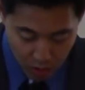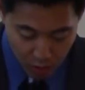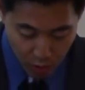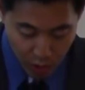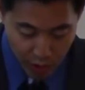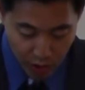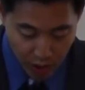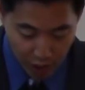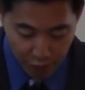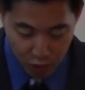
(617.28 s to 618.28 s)
We're going to
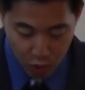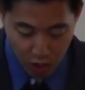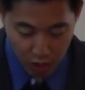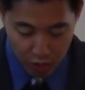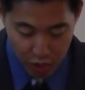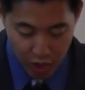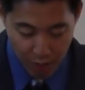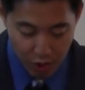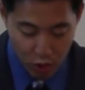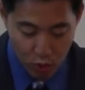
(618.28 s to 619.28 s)
look at 1 Chronicles
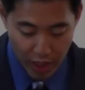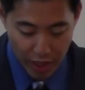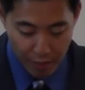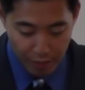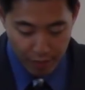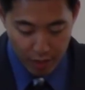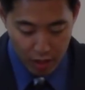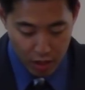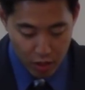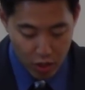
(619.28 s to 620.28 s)
chapter 20.
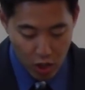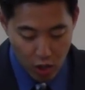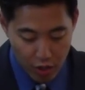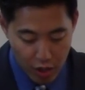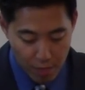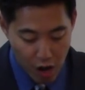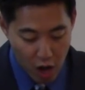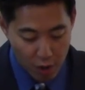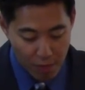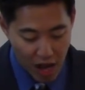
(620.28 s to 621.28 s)
So the
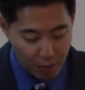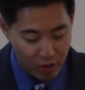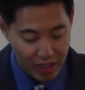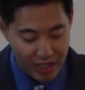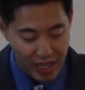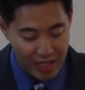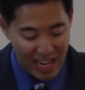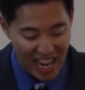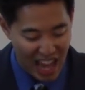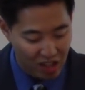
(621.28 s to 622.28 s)
modern Bibles, it says
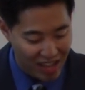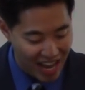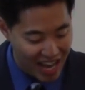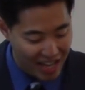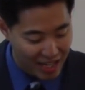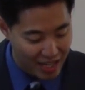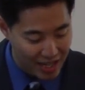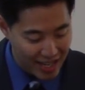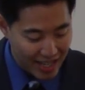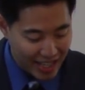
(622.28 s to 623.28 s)
that
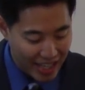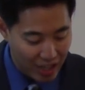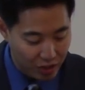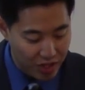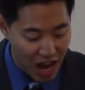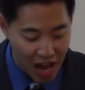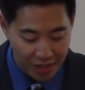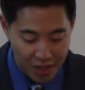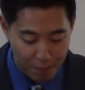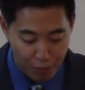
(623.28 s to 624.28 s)
Elhanan killed
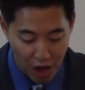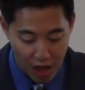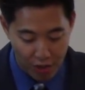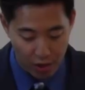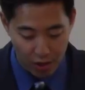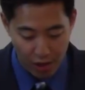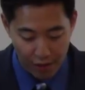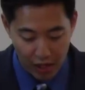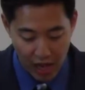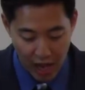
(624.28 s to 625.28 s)
not the brother
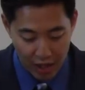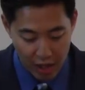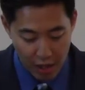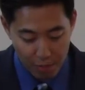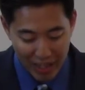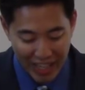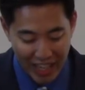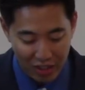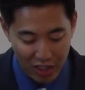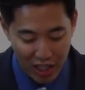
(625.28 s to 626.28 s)
of Goliath, but
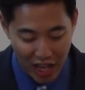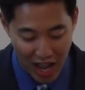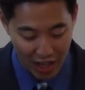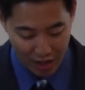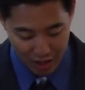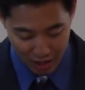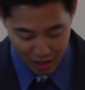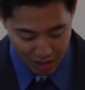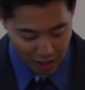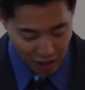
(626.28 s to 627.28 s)
killed Goliath.
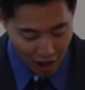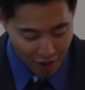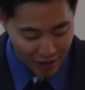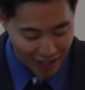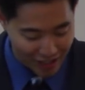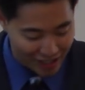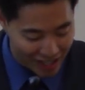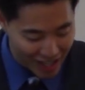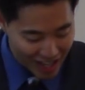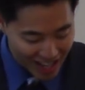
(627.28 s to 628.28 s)
Now,
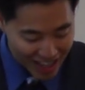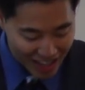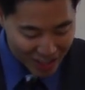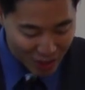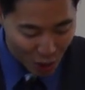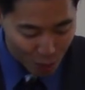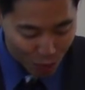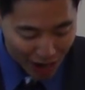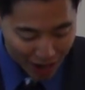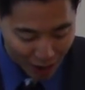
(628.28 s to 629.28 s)
obviously, that's a
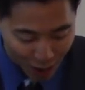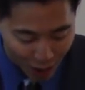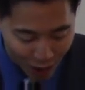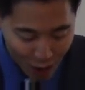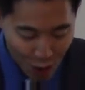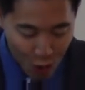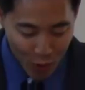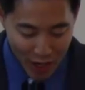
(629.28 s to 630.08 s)
no-brainer.